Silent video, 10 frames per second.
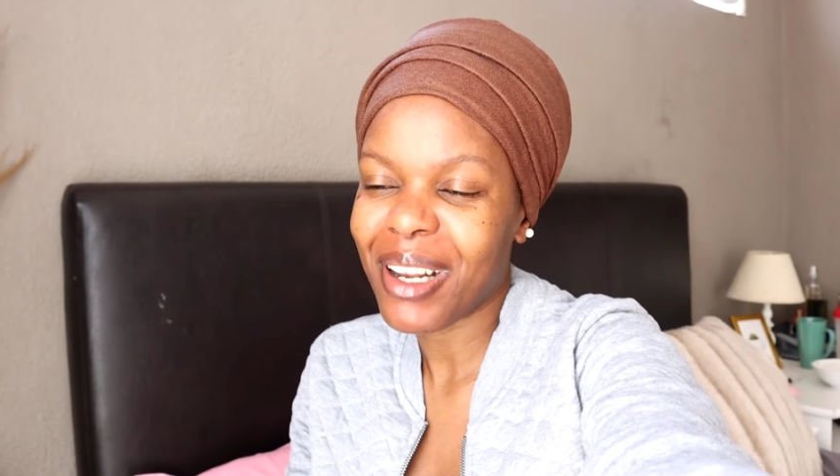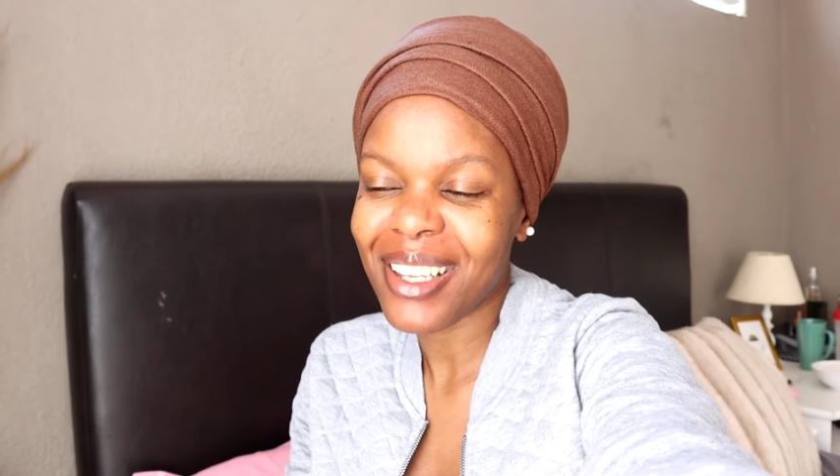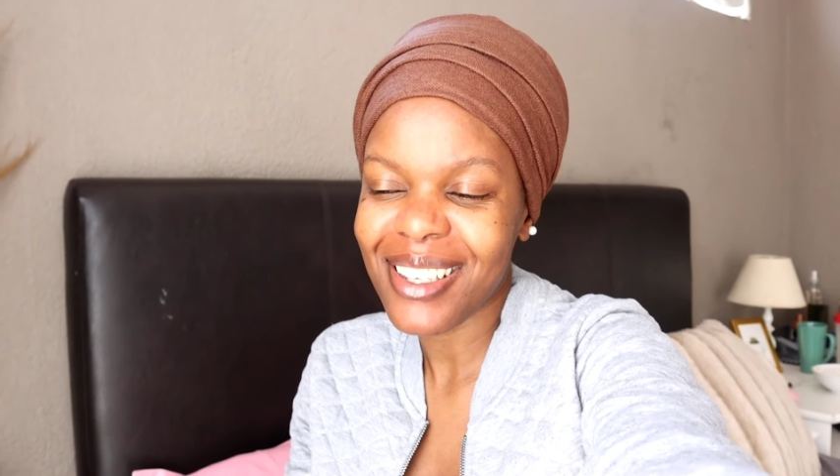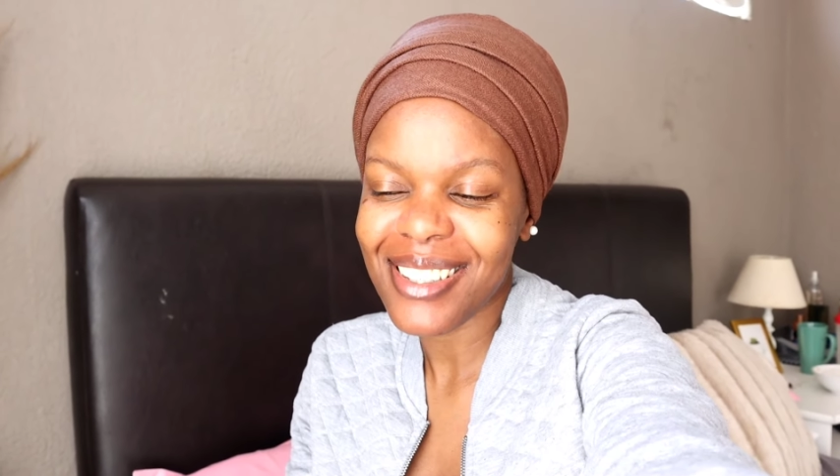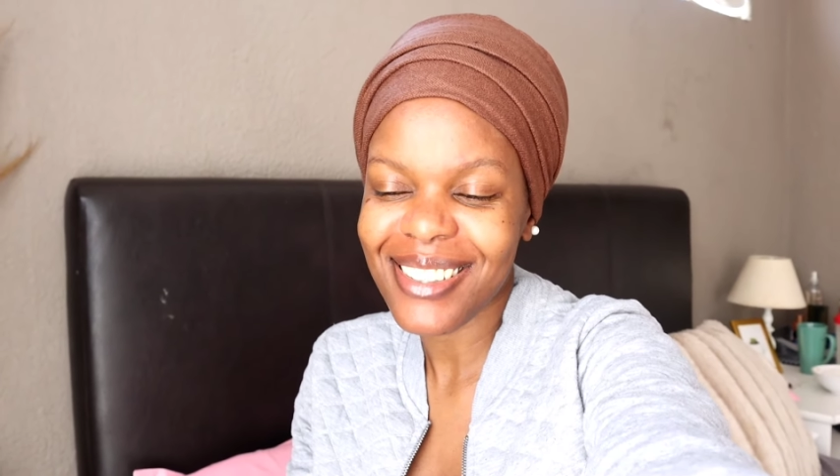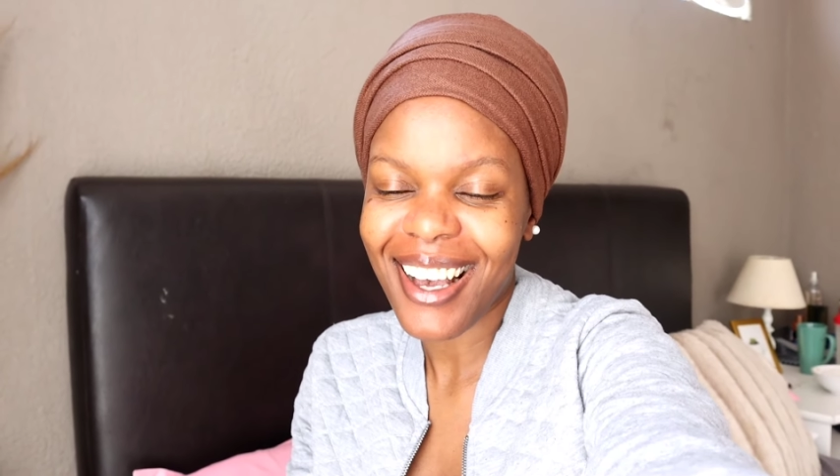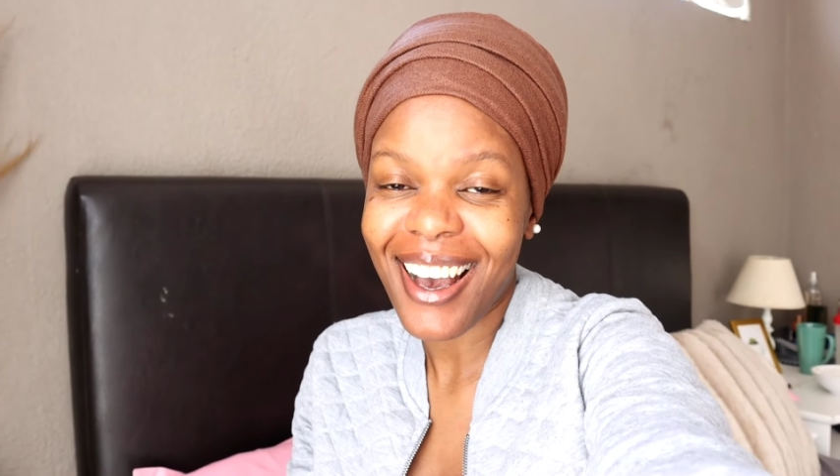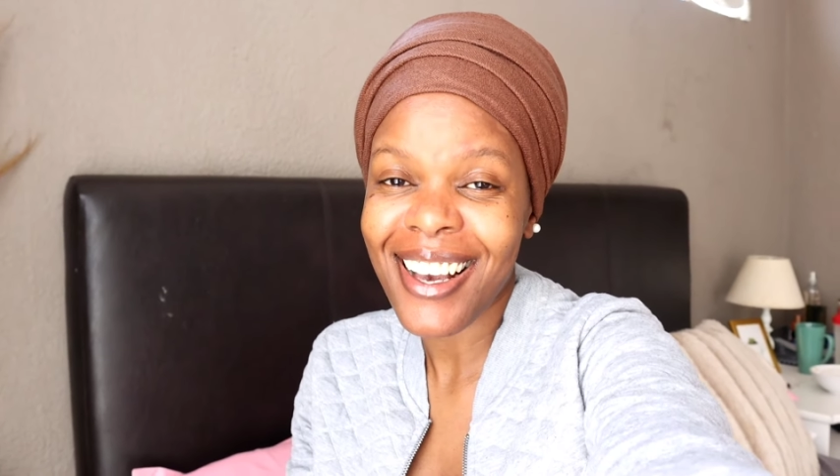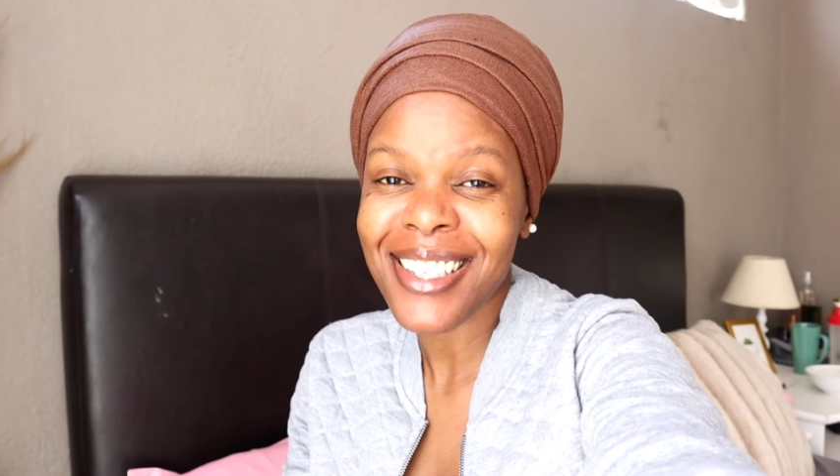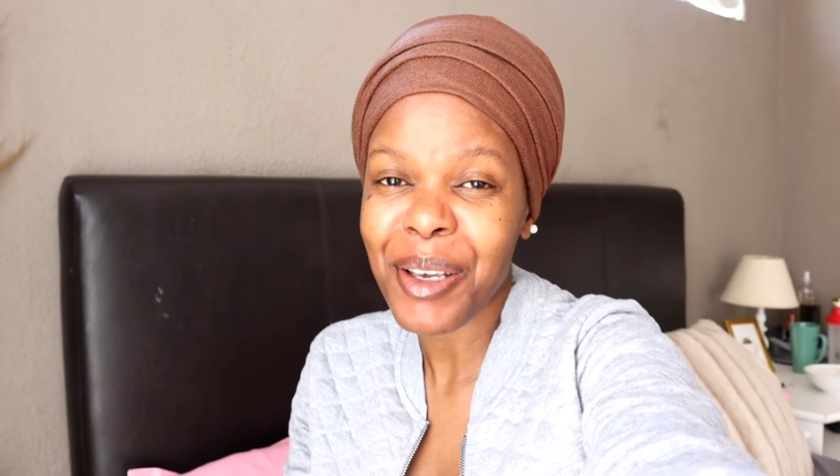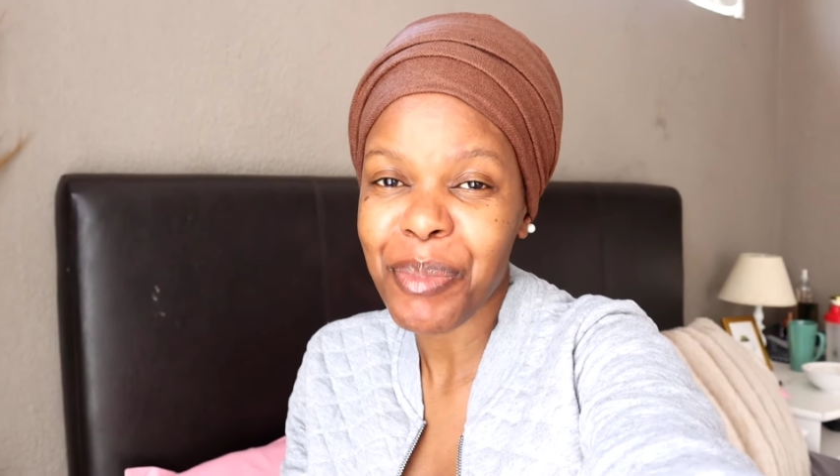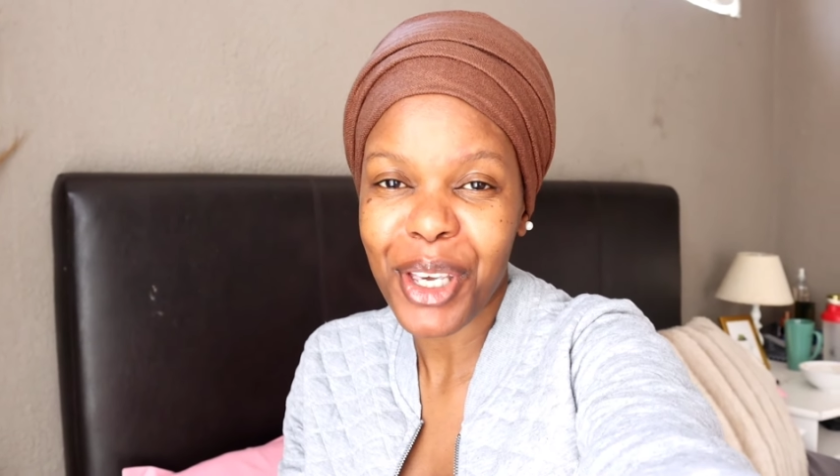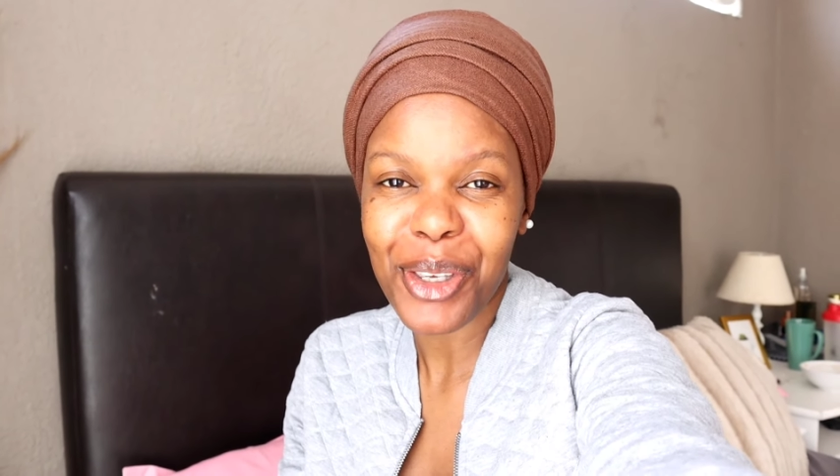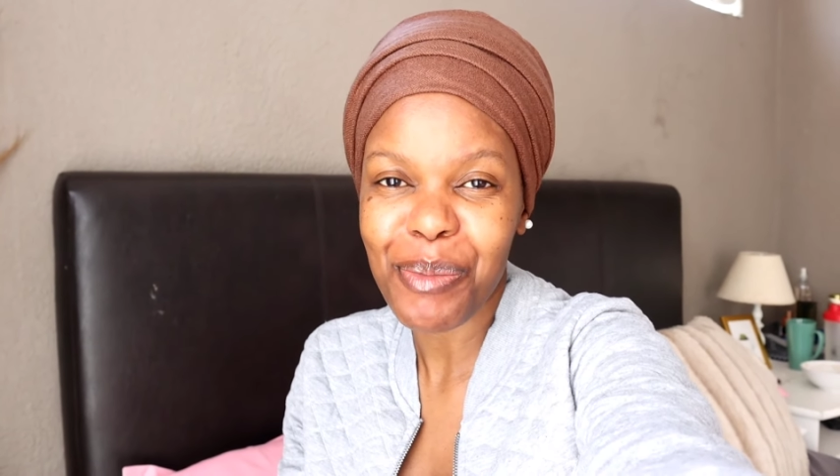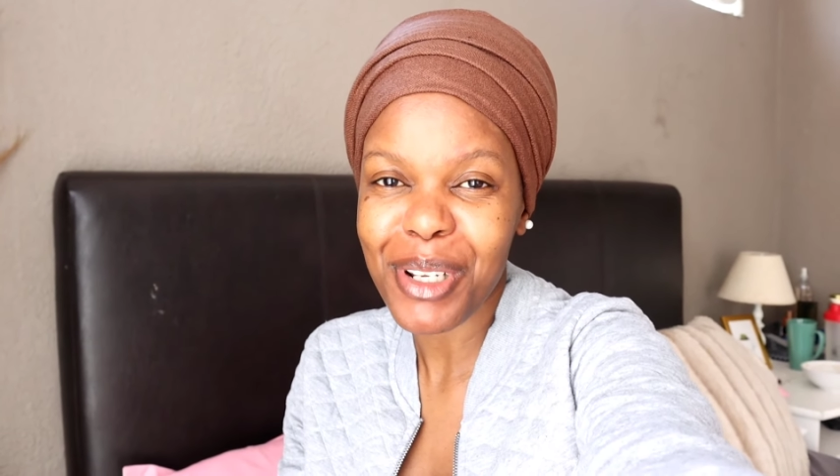please guys, I beg you,